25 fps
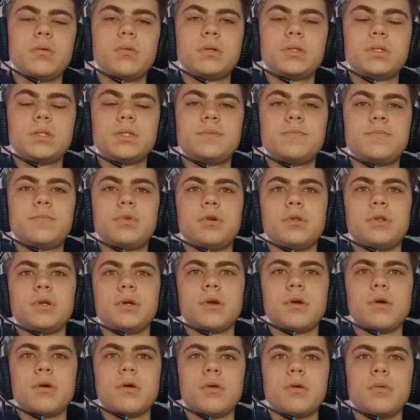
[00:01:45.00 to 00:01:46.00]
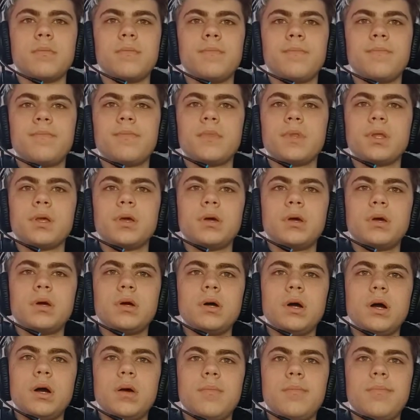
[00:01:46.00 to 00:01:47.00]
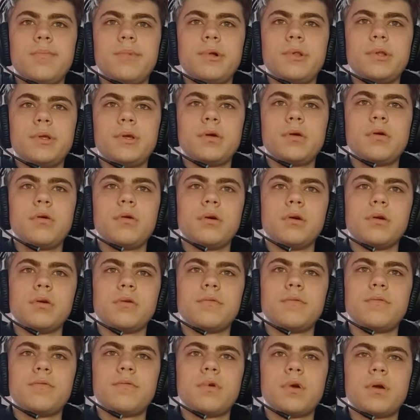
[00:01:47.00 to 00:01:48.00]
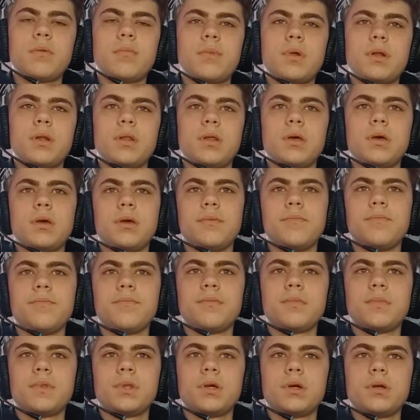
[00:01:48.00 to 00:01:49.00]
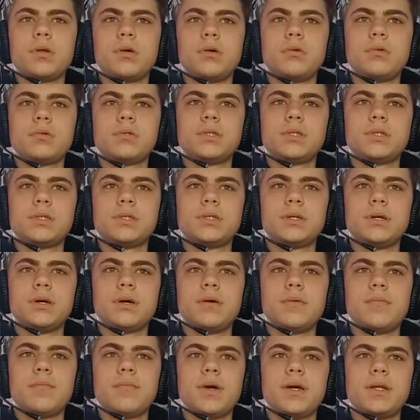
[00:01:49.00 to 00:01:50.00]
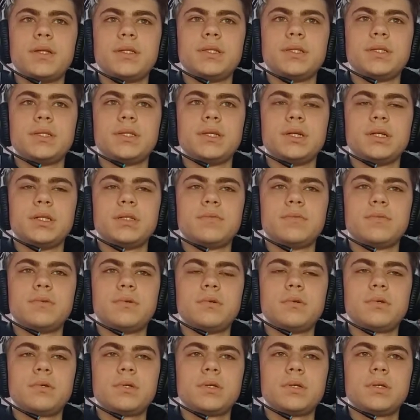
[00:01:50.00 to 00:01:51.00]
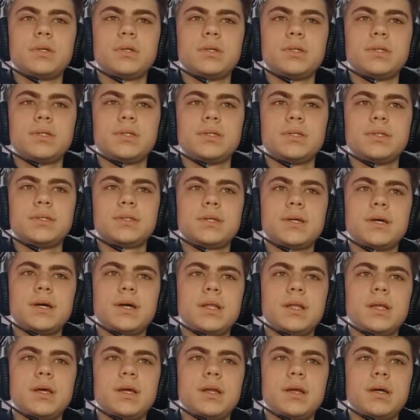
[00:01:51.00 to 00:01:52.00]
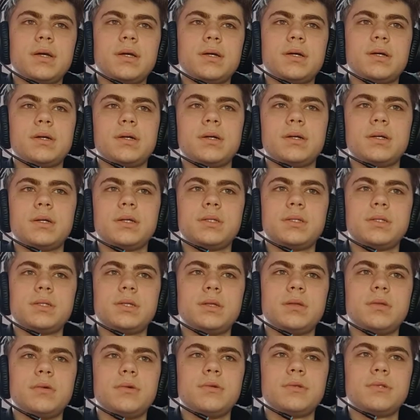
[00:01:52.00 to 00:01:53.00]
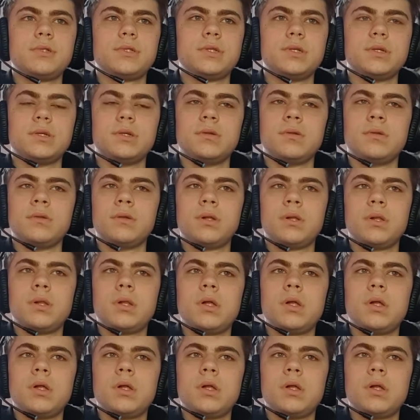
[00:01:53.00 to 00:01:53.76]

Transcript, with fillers: What is polygon? Uh, Polygon, formerly known as a matic network, is a scaling uh, solution